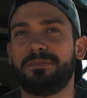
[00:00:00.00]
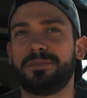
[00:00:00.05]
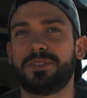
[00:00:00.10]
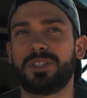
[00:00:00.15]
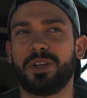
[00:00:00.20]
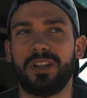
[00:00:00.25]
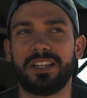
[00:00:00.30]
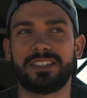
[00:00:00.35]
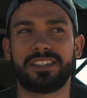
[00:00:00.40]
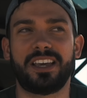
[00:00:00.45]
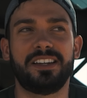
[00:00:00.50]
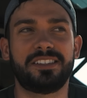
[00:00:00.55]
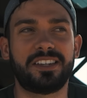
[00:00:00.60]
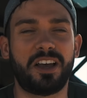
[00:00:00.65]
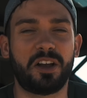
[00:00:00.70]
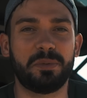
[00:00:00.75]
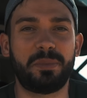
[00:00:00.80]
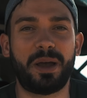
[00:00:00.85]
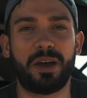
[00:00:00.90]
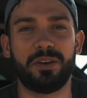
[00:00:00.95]
So let's kind of
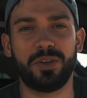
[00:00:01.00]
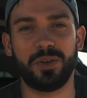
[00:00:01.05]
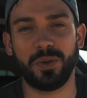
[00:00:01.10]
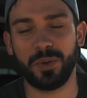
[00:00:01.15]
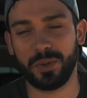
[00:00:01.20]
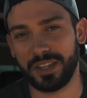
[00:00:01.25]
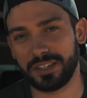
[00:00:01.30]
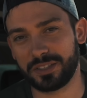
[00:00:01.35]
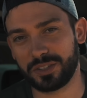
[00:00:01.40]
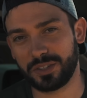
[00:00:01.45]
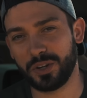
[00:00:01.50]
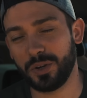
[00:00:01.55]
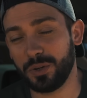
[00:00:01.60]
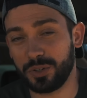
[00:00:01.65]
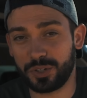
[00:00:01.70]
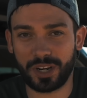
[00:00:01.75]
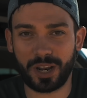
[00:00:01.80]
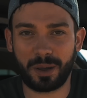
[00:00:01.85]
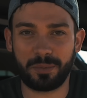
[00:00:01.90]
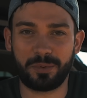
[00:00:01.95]
talk about who
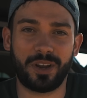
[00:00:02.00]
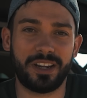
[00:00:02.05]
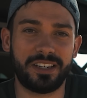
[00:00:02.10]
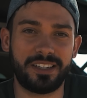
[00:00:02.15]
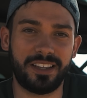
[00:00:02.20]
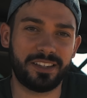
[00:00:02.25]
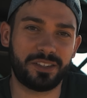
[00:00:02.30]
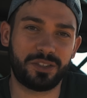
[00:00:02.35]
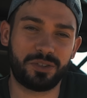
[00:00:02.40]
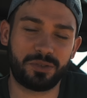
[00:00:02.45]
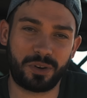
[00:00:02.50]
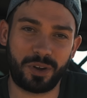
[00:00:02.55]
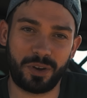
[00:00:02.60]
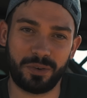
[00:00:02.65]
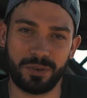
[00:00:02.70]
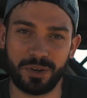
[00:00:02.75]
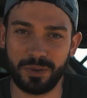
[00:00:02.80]
should upgrade to this drone,